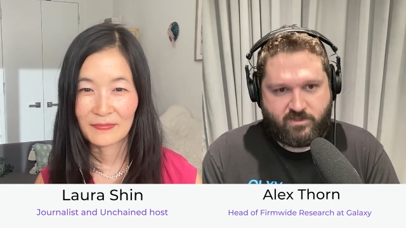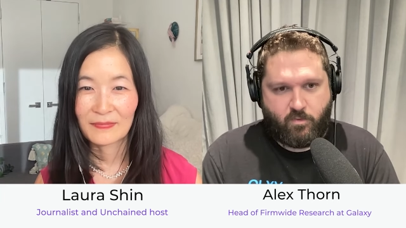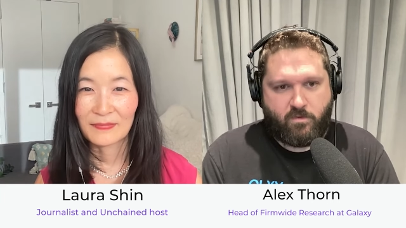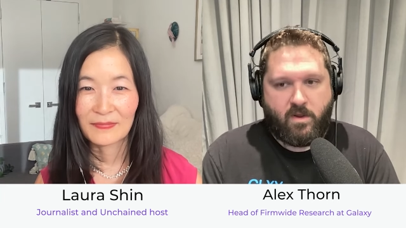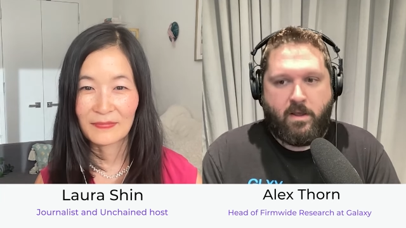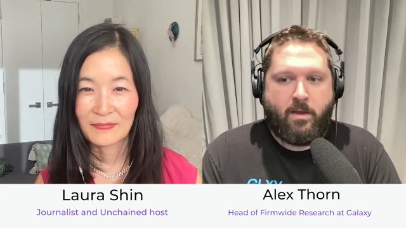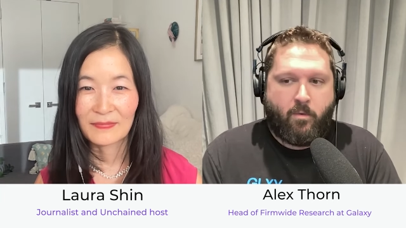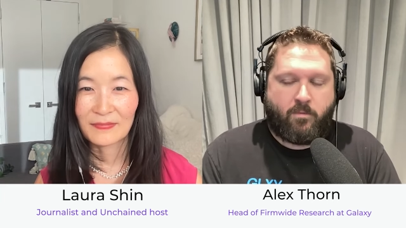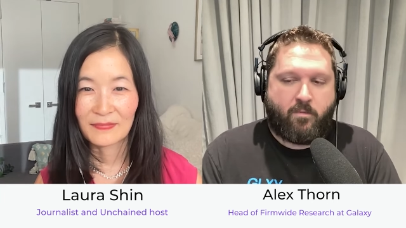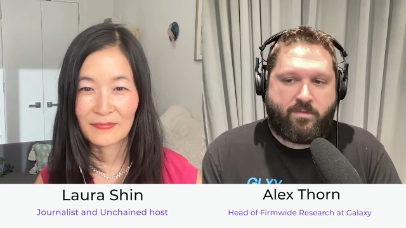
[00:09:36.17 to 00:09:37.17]
Speaker 1: So we're
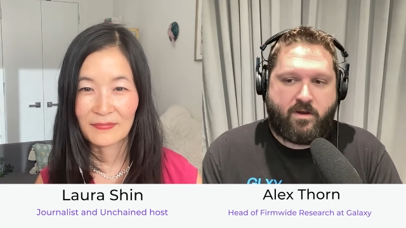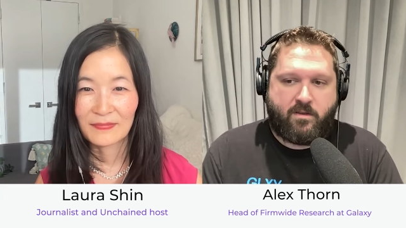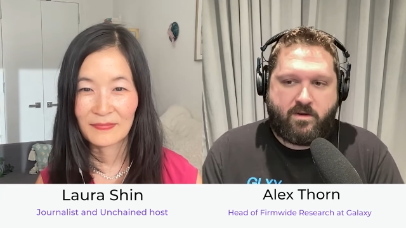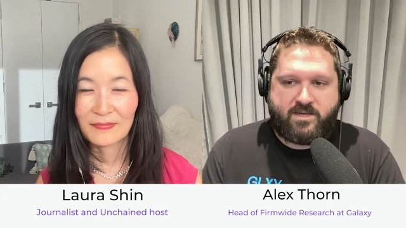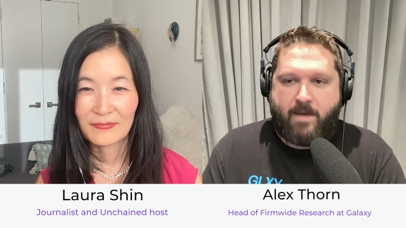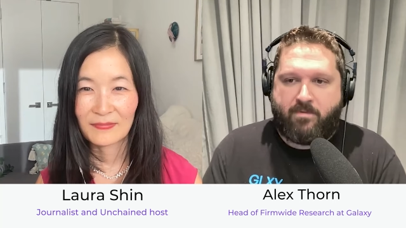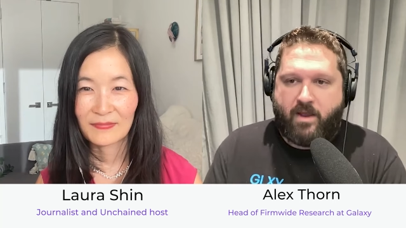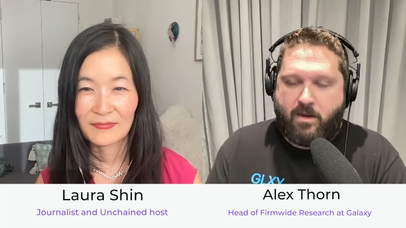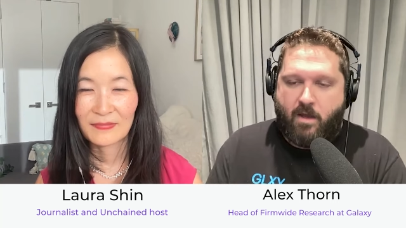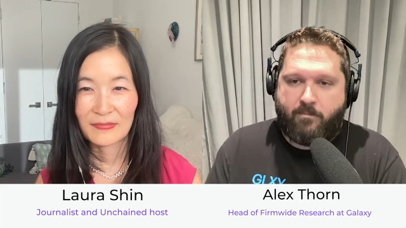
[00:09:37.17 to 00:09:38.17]
when the the top
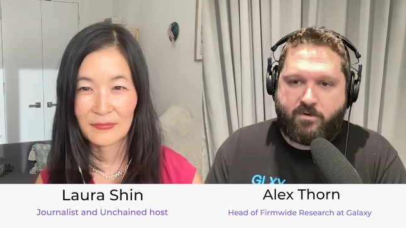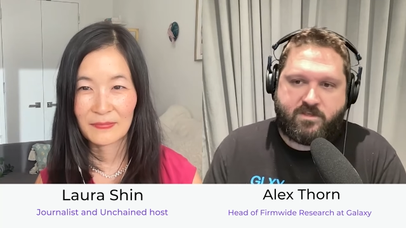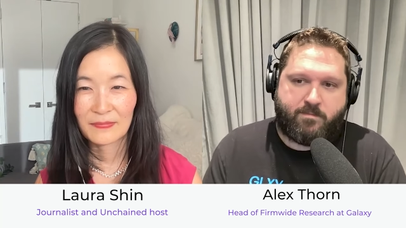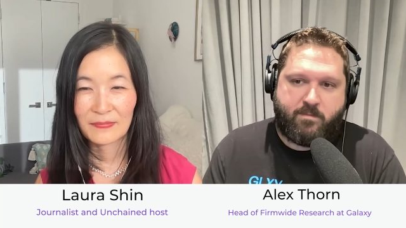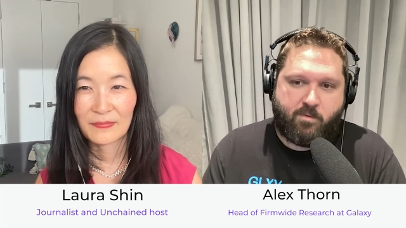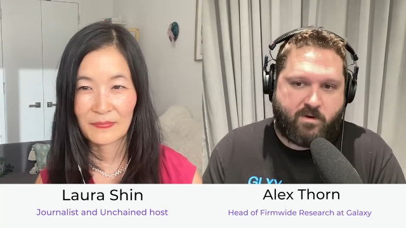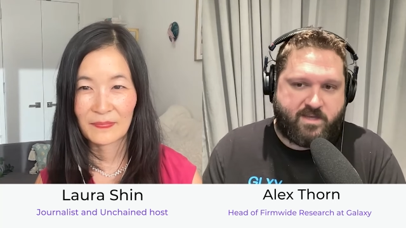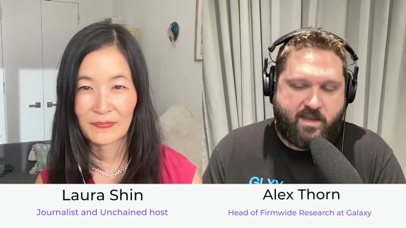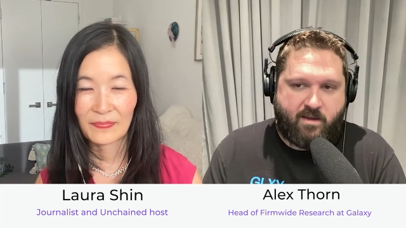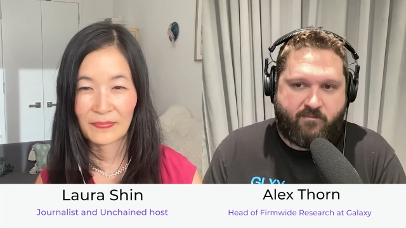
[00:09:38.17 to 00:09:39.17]
line numbers that people are
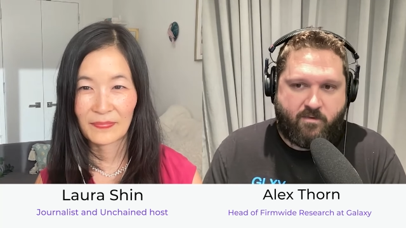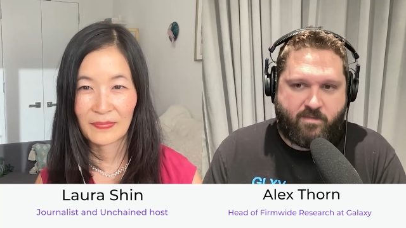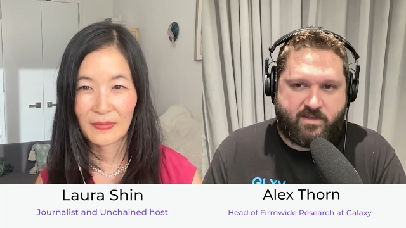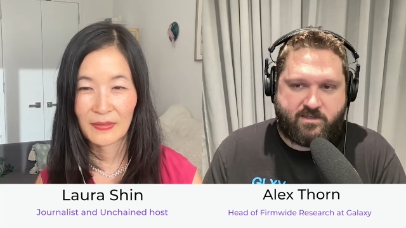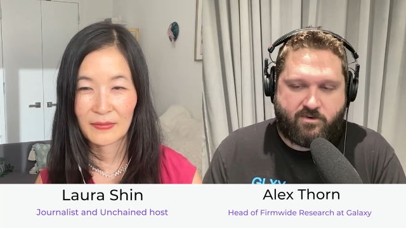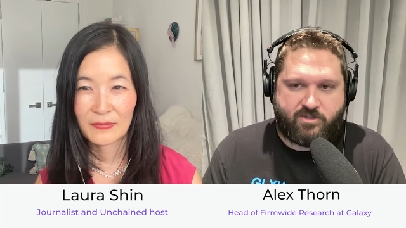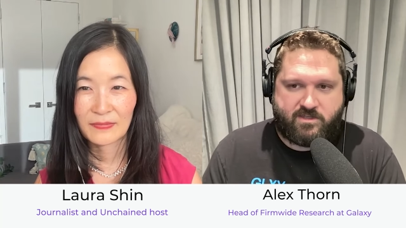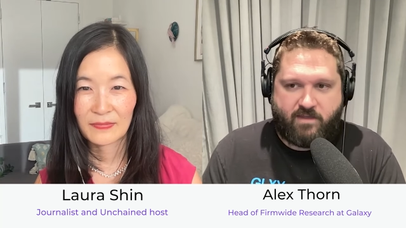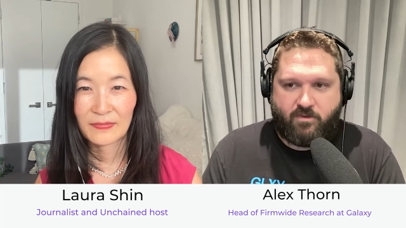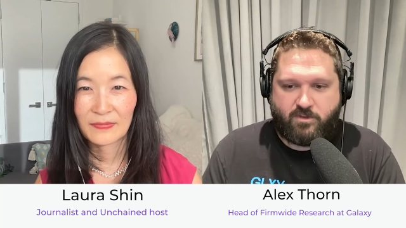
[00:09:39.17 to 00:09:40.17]
taking from this, and I'll just
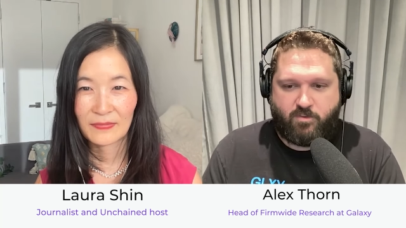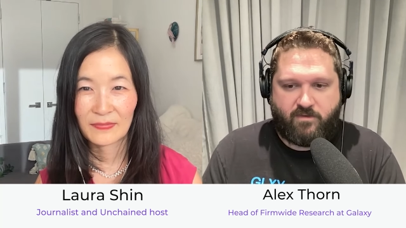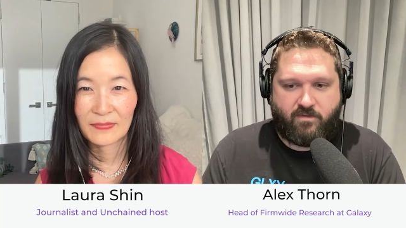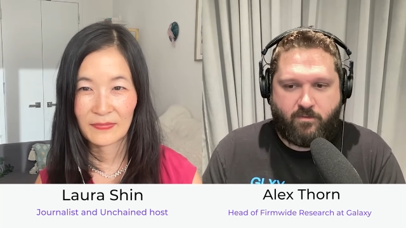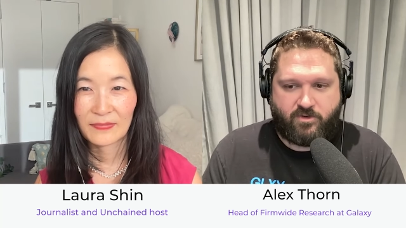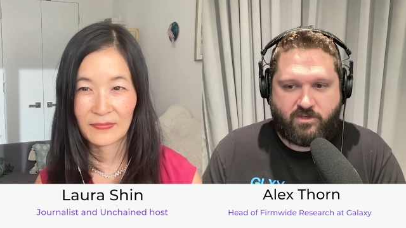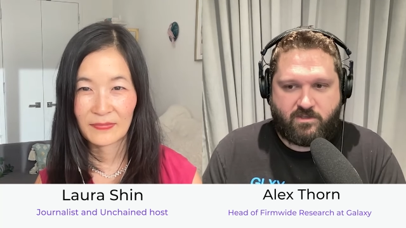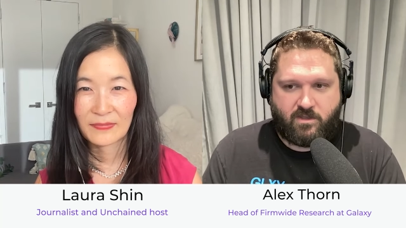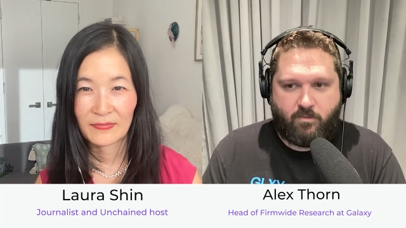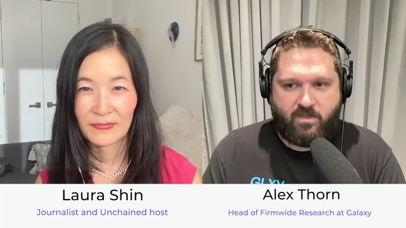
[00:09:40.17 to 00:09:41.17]
state those briefly, which
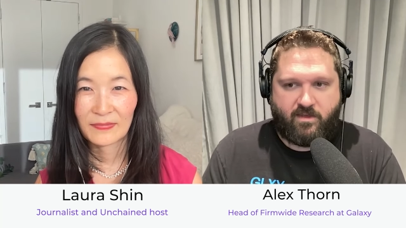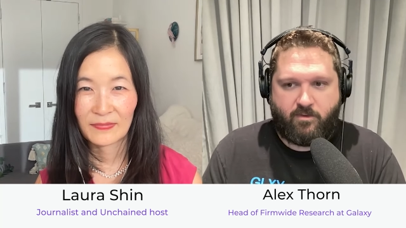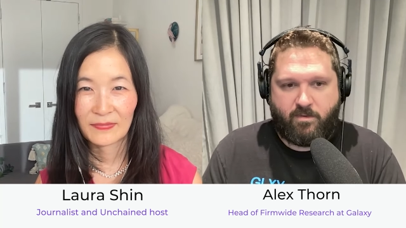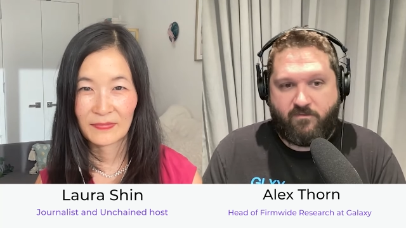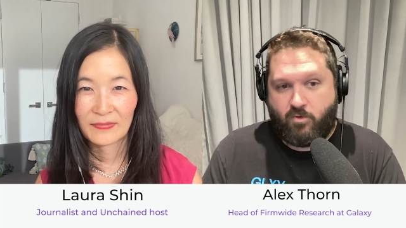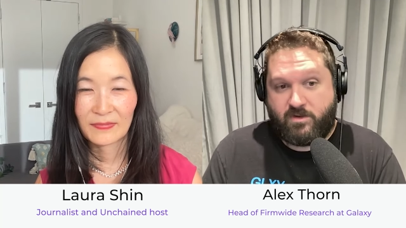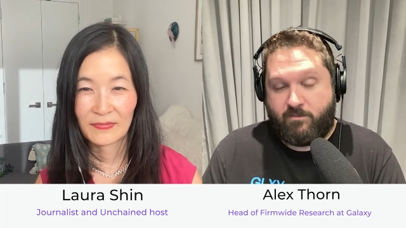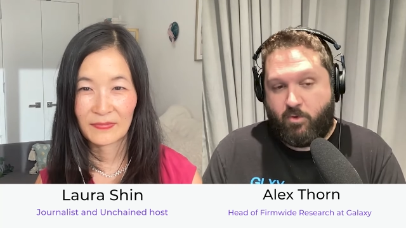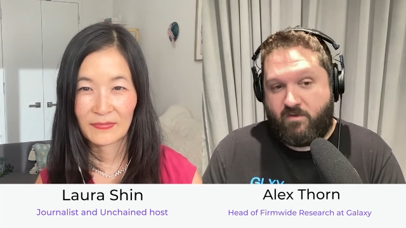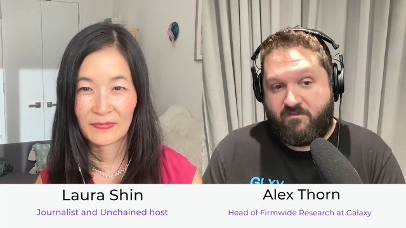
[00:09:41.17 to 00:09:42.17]
is that we think there'll be
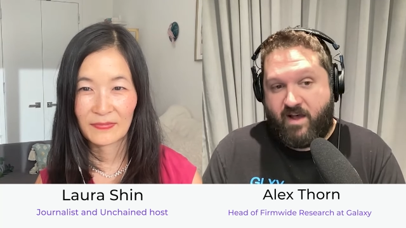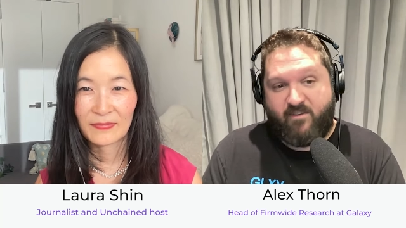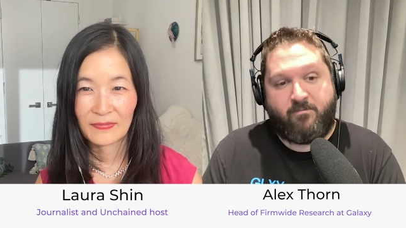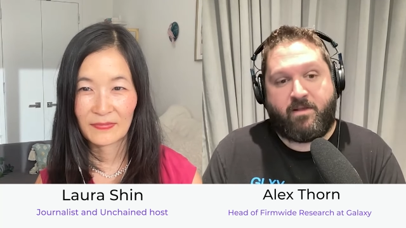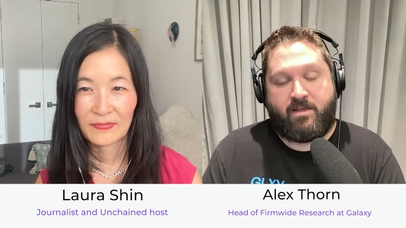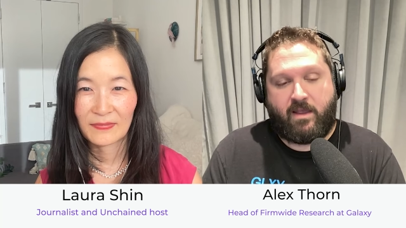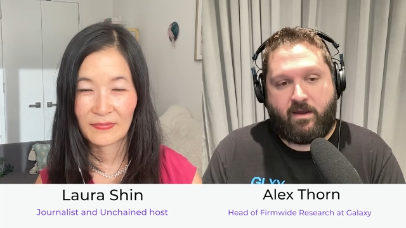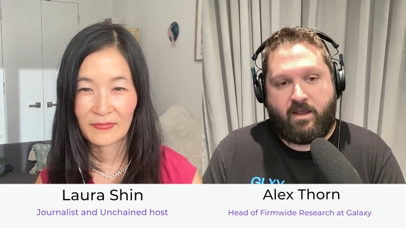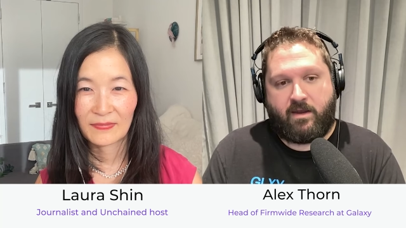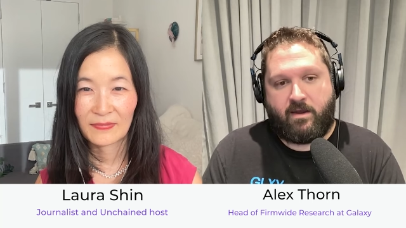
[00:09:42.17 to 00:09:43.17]
14.5
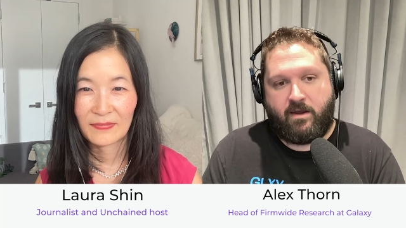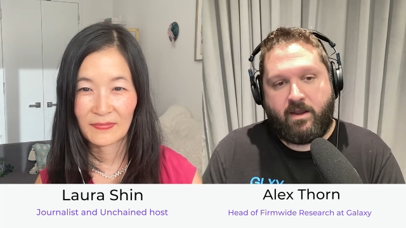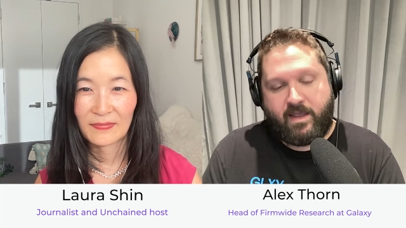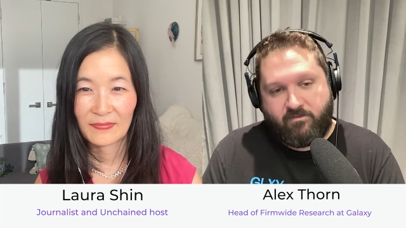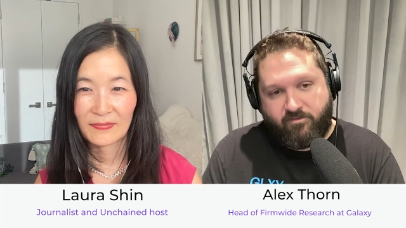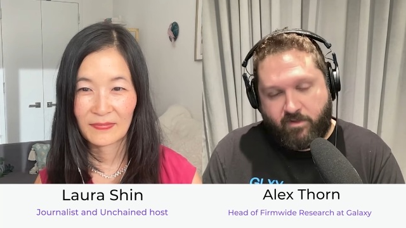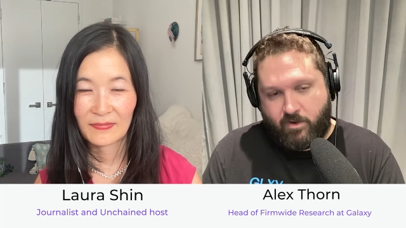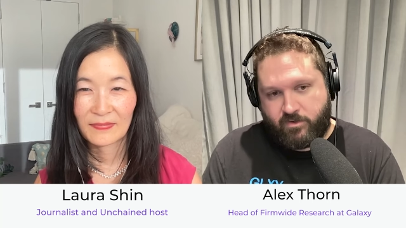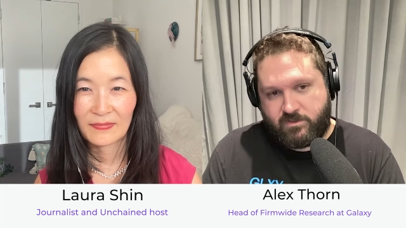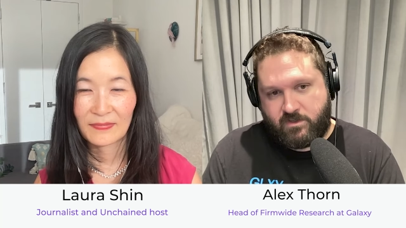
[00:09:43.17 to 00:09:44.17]
billion in
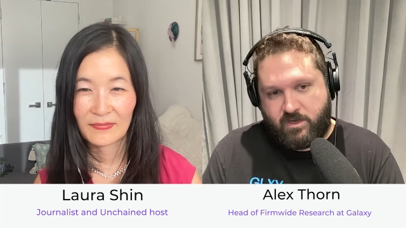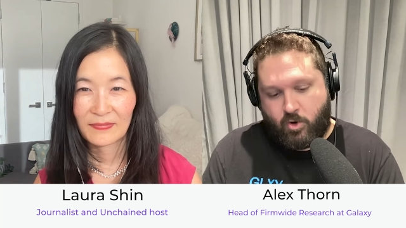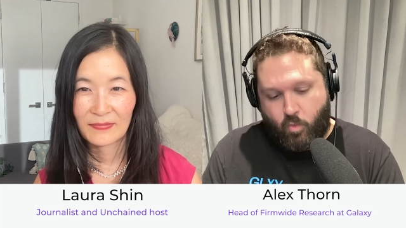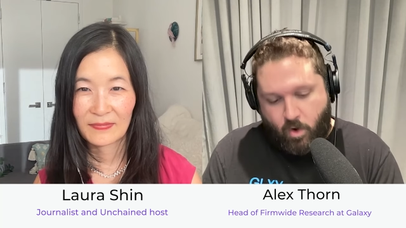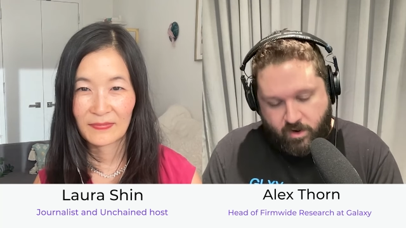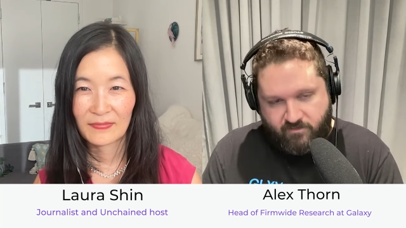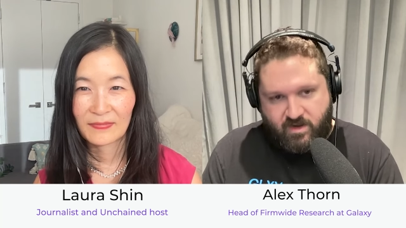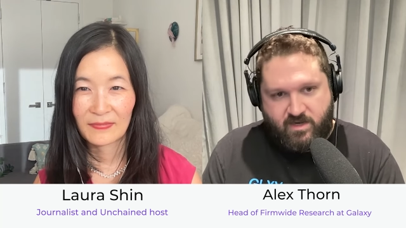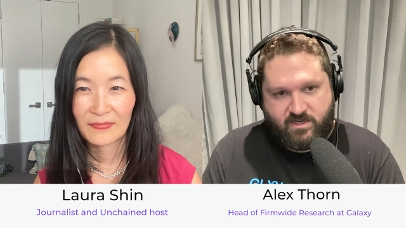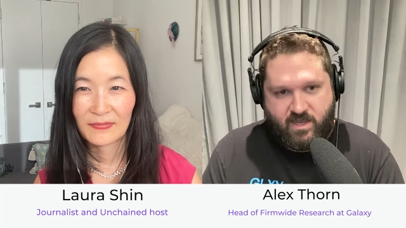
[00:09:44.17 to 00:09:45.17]
inflows year one of
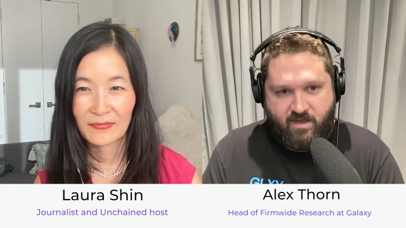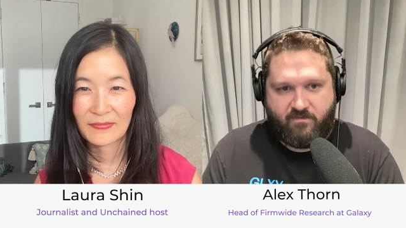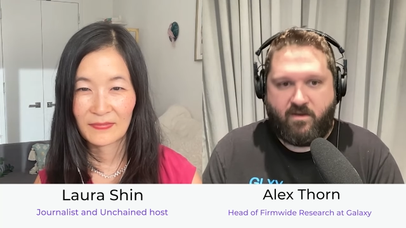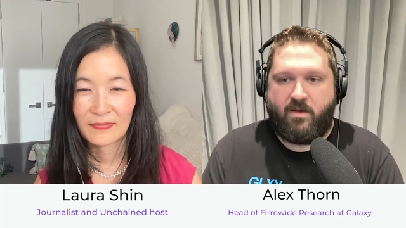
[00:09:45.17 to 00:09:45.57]
an ETF.